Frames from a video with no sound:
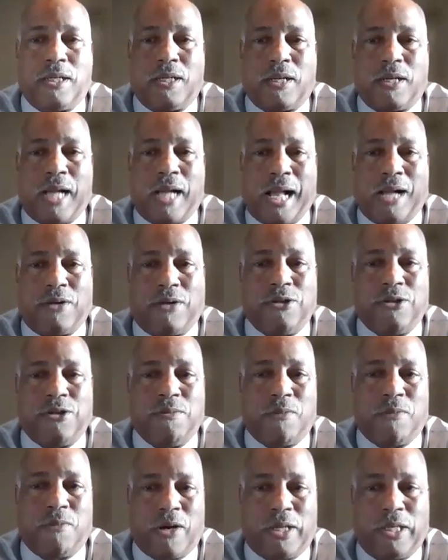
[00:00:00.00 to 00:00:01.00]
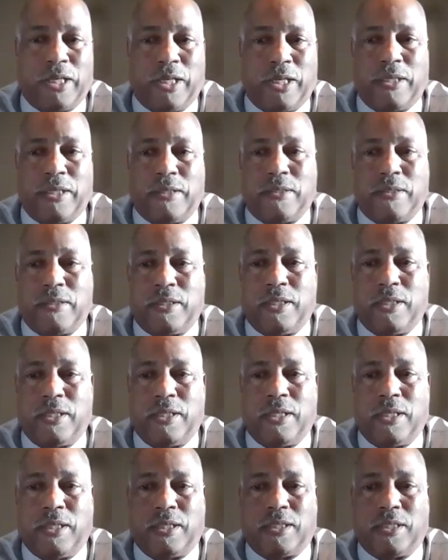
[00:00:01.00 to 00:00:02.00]
how you market
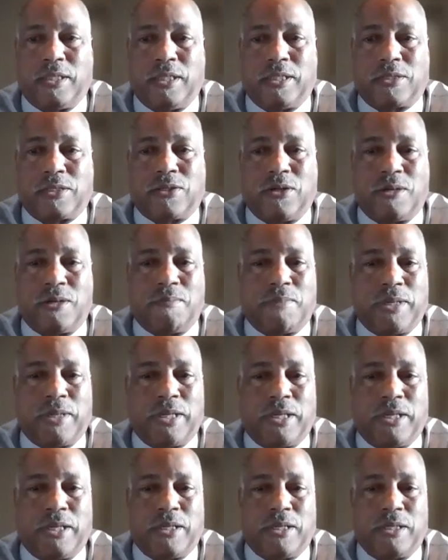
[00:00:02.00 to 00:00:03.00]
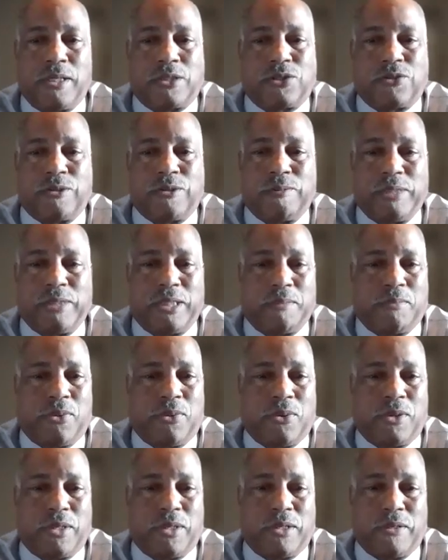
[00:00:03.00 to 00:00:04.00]
is going to be extremely
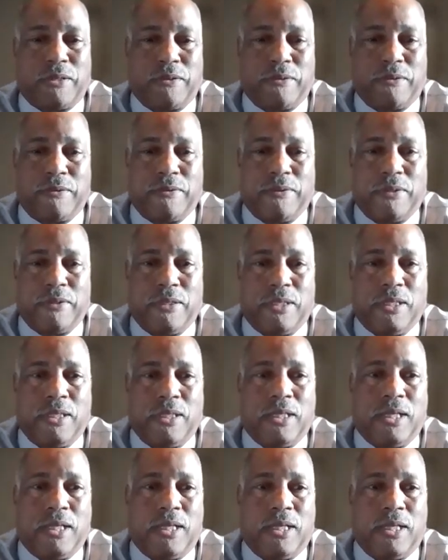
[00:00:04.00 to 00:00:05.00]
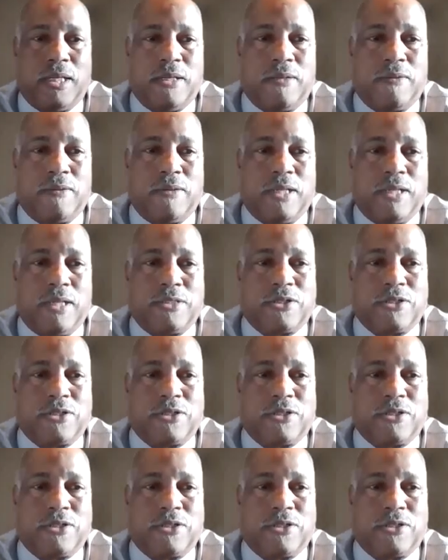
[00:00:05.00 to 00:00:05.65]
important. And so